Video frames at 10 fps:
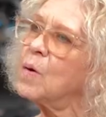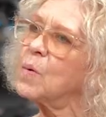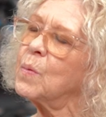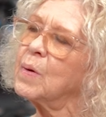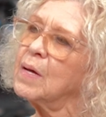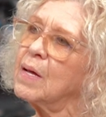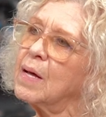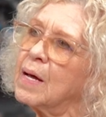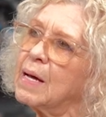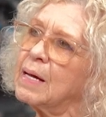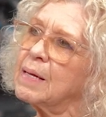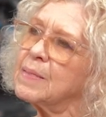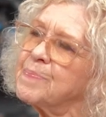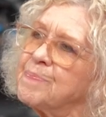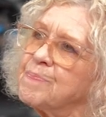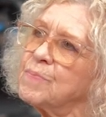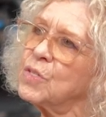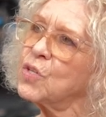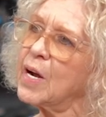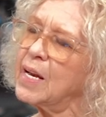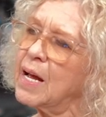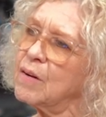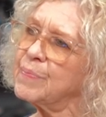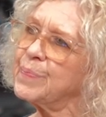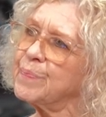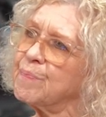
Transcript: Oh, um, try it out.